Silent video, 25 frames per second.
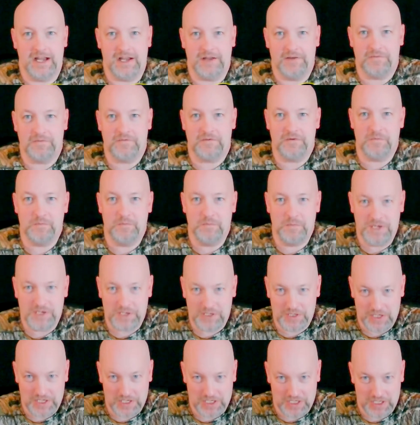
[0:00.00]

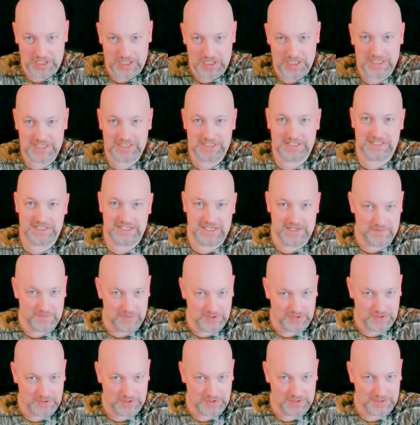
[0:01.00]
familiar
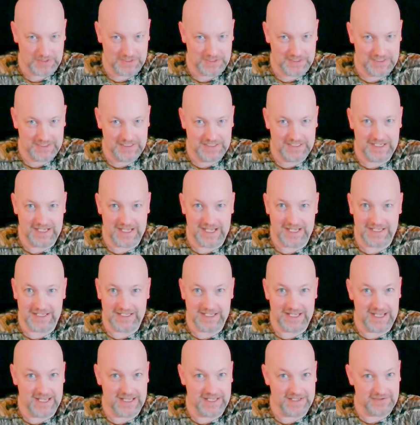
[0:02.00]
symbol. And
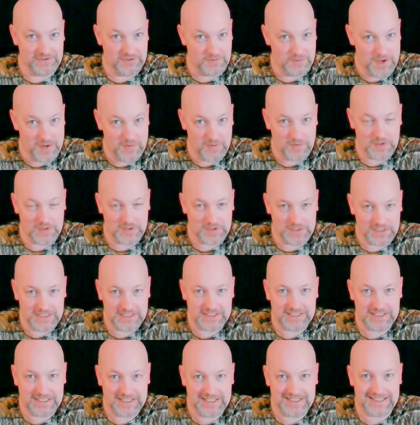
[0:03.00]
remember,
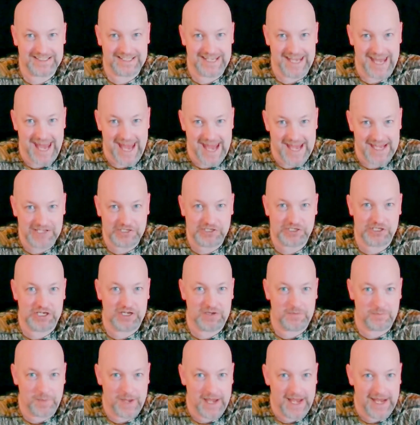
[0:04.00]
this is the
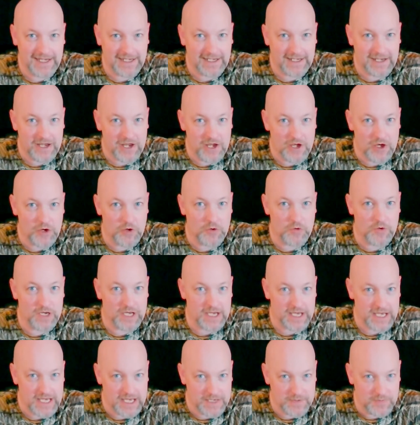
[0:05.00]
Ancient Paleo
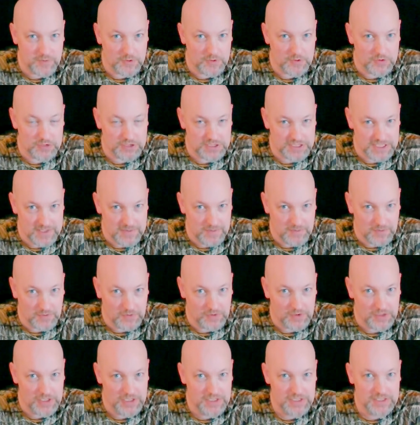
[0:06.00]
Hebrew
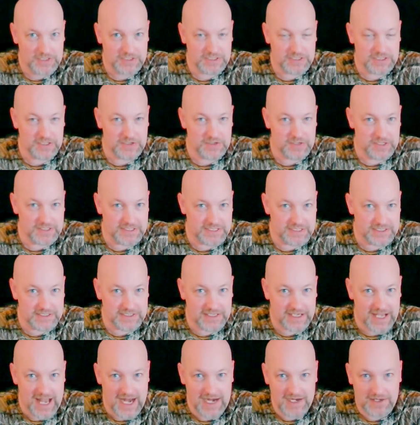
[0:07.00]
symbol. So this is
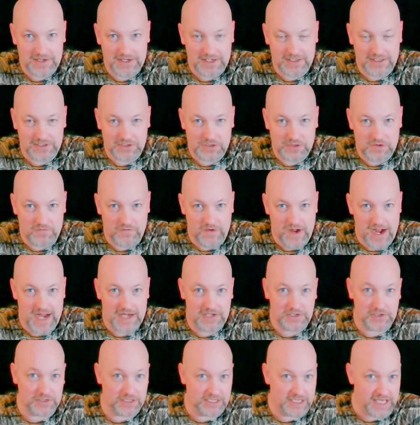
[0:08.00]
the kind of thing that you'd
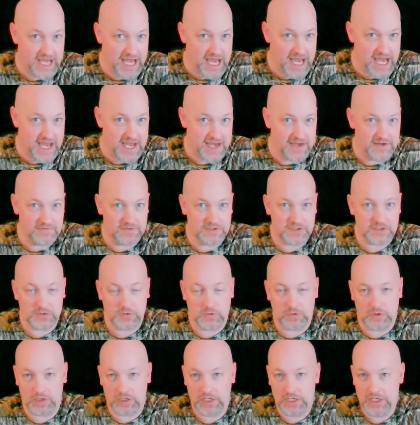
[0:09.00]
find on caves,
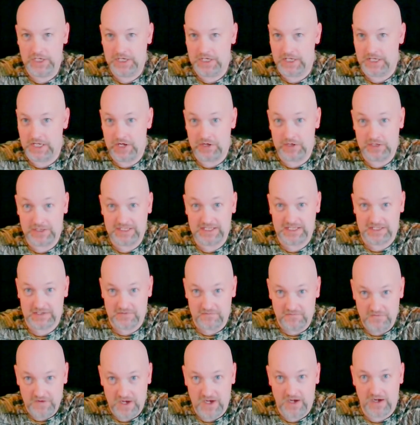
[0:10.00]
or this is the
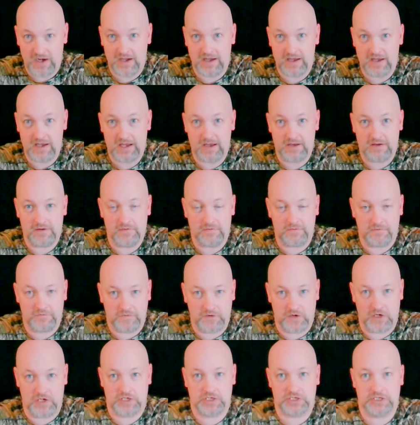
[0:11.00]
very
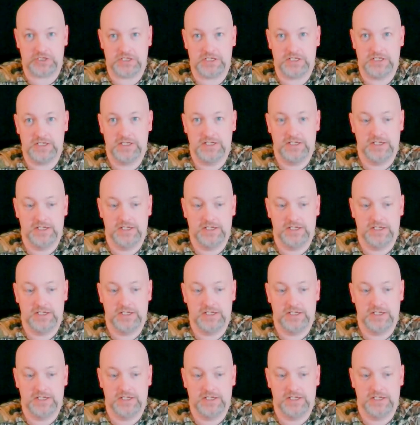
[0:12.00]
first